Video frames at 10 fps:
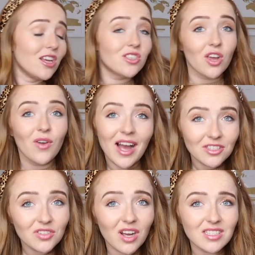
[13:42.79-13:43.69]
So
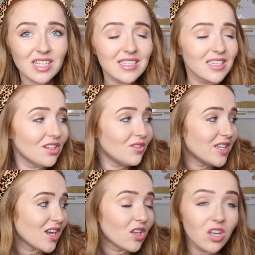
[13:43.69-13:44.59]
as you guys can see, you
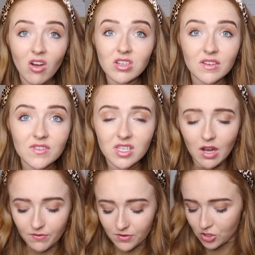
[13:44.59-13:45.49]
need a lot of
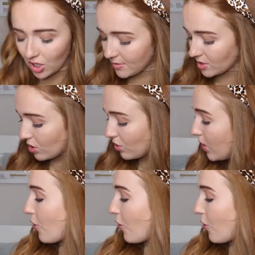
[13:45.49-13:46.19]
stuff for drama school.